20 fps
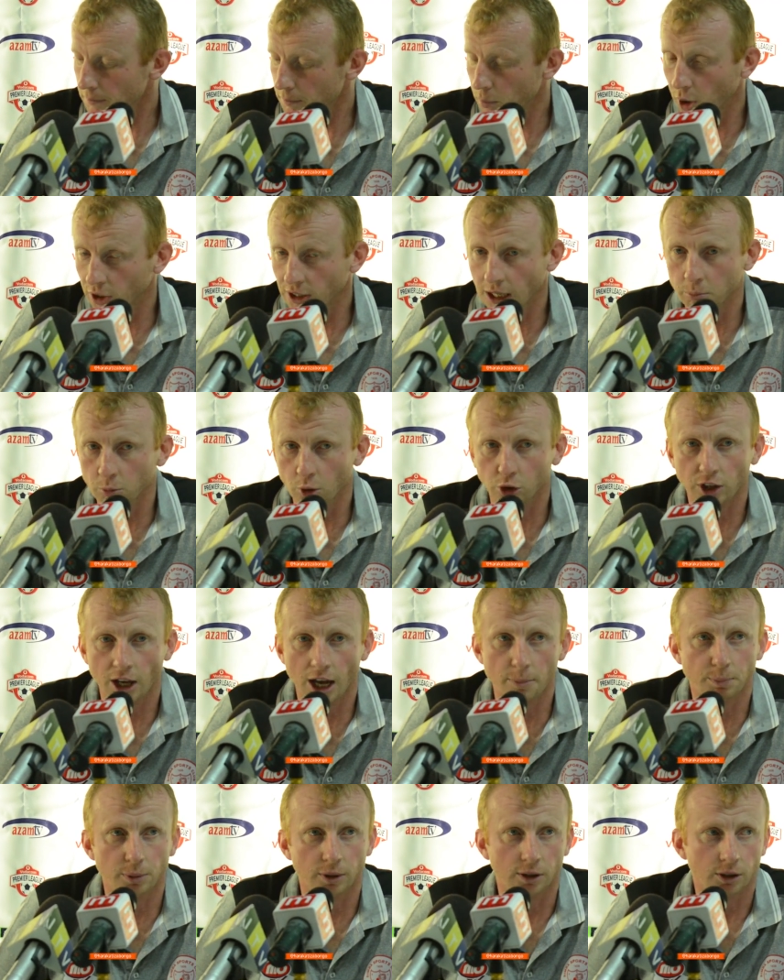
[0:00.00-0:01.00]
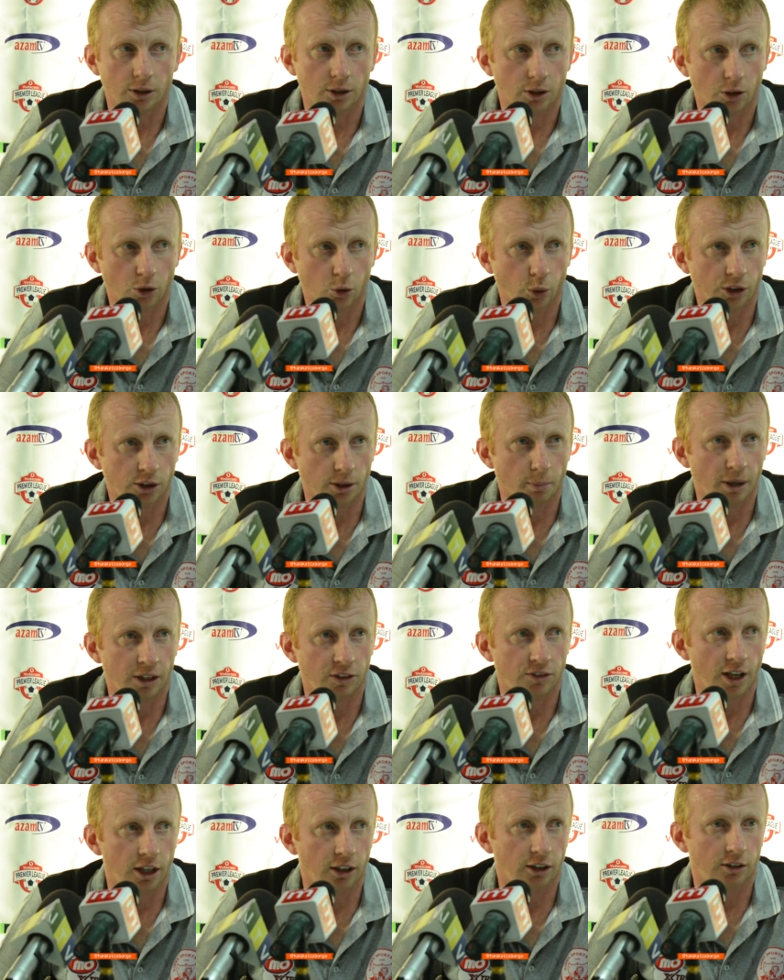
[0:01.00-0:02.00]
But I'm not happy with the
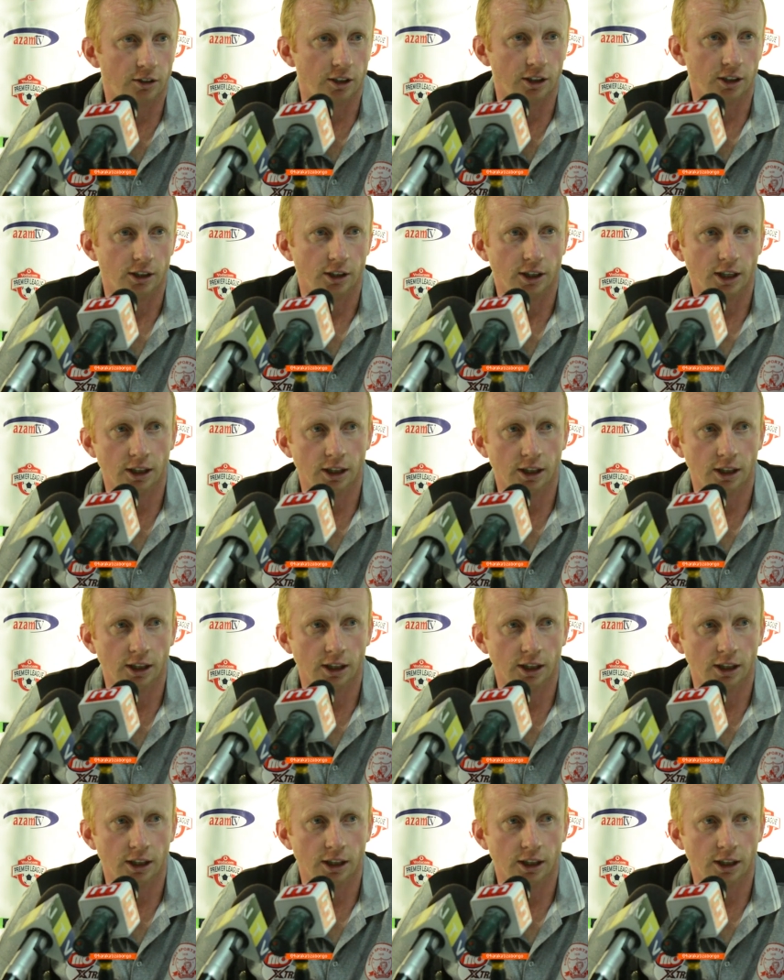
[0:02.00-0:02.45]
mentality